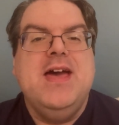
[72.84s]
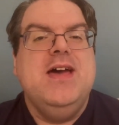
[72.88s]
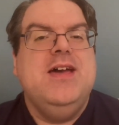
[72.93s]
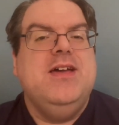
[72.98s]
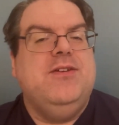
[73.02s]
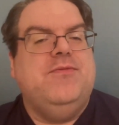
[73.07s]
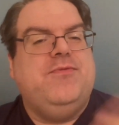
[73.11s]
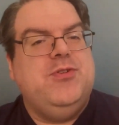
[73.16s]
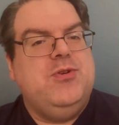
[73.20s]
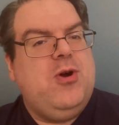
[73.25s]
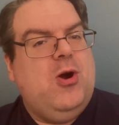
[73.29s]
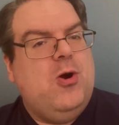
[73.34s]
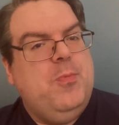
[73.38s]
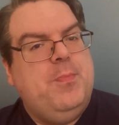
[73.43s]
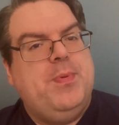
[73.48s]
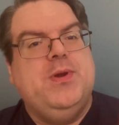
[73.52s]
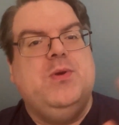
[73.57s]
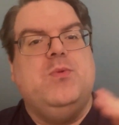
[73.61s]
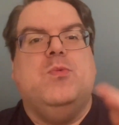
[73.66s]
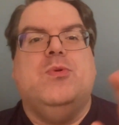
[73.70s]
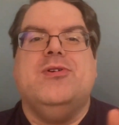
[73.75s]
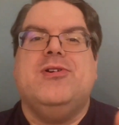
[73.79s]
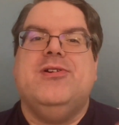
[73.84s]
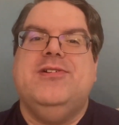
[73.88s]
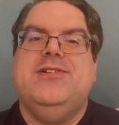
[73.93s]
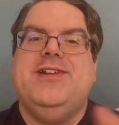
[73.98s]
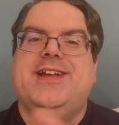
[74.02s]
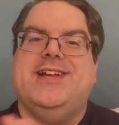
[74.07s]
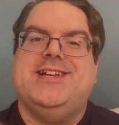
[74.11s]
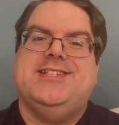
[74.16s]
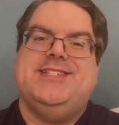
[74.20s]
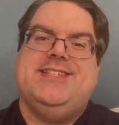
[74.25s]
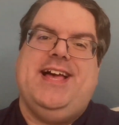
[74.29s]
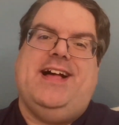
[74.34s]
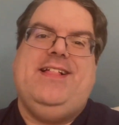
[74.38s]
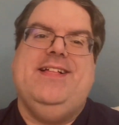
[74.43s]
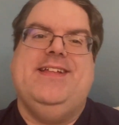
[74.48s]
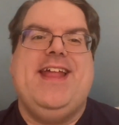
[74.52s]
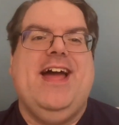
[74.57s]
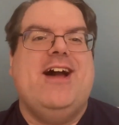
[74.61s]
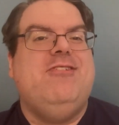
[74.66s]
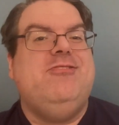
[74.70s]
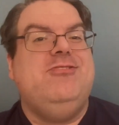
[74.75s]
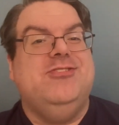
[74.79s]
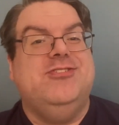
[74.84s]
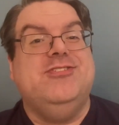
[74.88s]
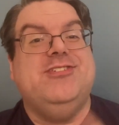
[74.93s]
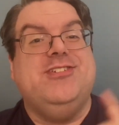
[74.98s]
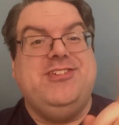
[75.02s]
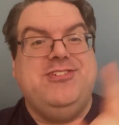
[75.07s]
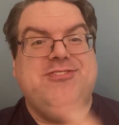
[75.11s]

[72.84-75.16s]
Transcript: If you open Word, Excel, and Outlook,